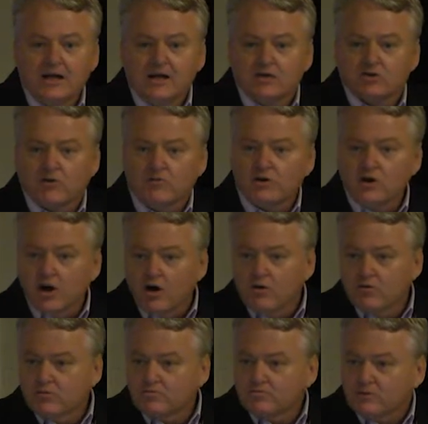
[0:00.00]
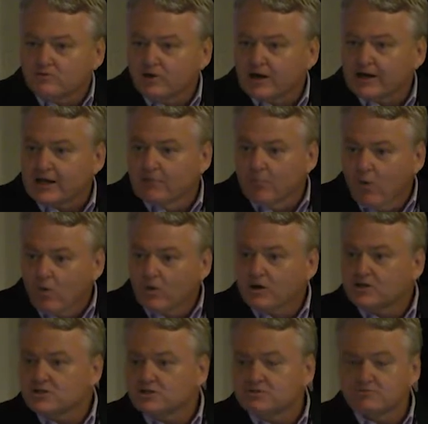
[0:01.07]
So, if you go and try to get a
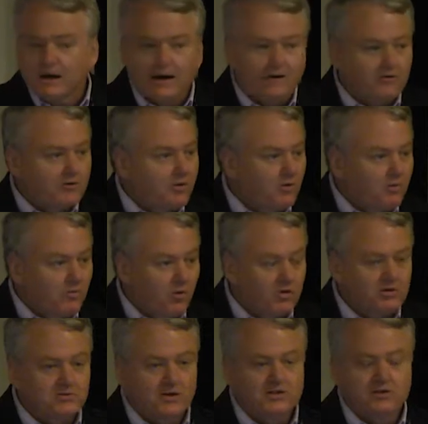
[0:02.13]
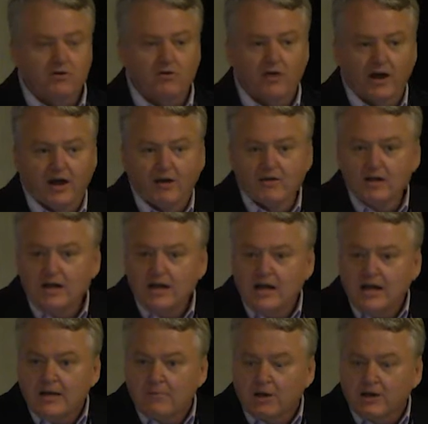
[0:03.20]
mortgage, I don't even know what mortgage rates are now,
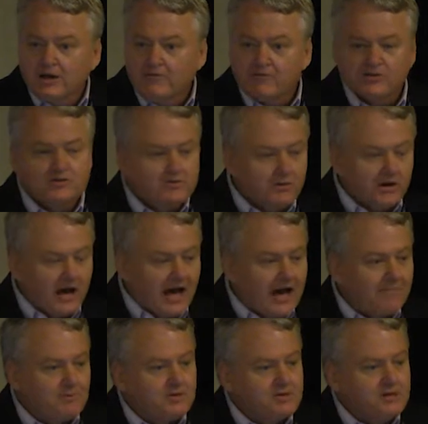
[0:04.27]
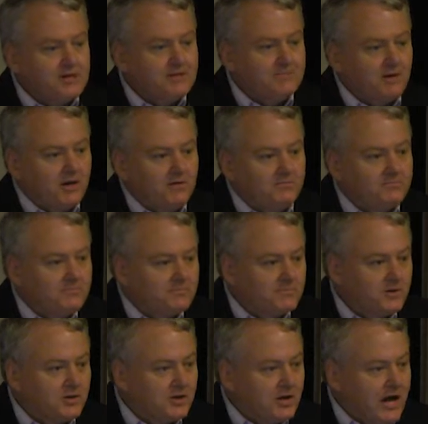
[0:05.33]
but if it's 3.5%, and
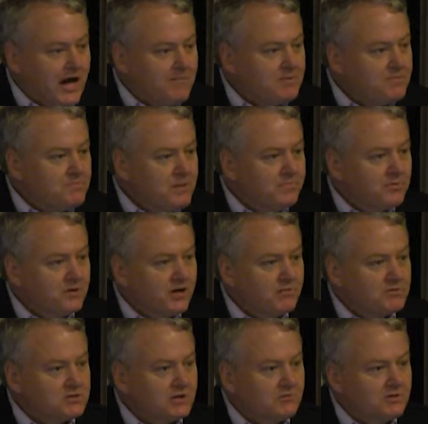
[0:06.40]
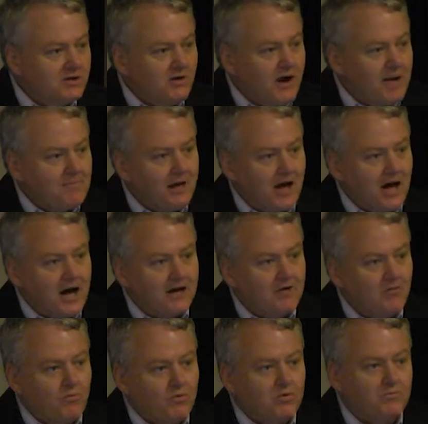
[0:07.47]
how many people in here would say, well, no, I'm not, I
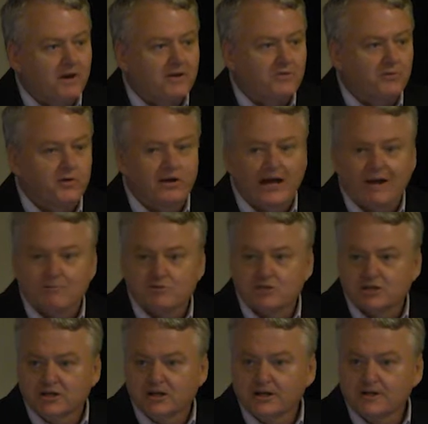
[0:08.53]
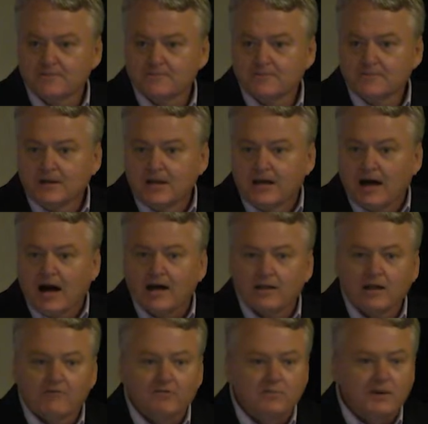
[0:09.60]
don't want to pay 3.5%. I
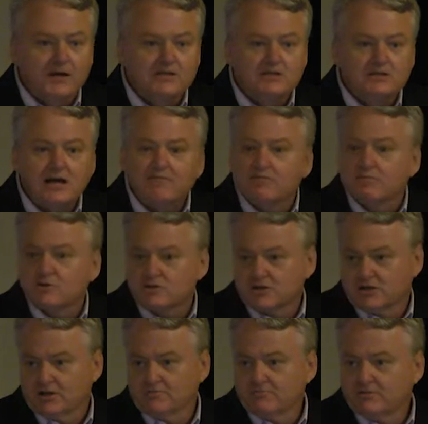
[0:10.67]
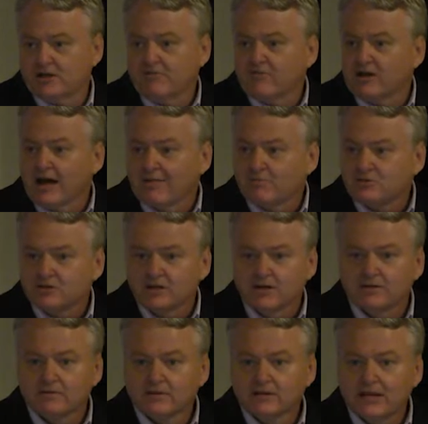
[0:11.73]
love to pay 7%,
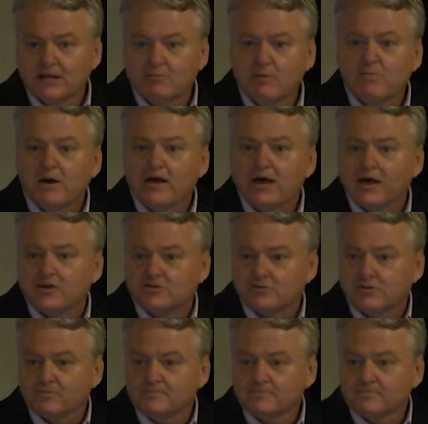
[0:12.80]
7.5%. Let me pay extra.